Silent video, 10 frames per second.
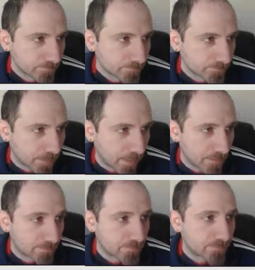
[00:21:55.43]

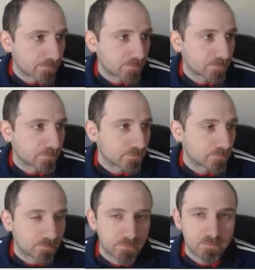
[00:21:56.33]
And
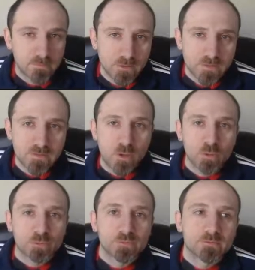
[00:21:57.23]
just the
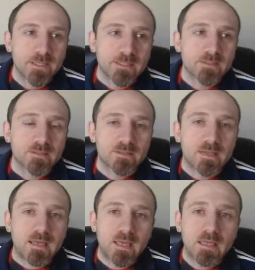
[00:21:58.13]
honorable mention to
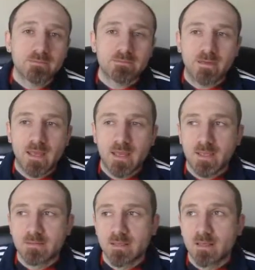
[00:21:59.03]
that Geef
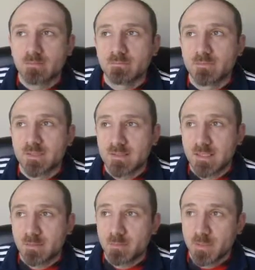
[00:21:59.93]
and the
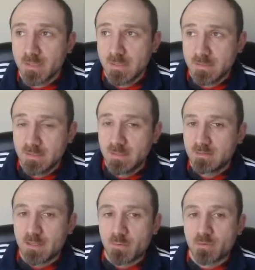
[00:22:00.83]
second Birdie,
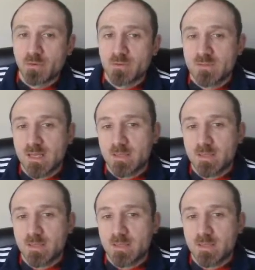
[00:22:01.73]
they will use standing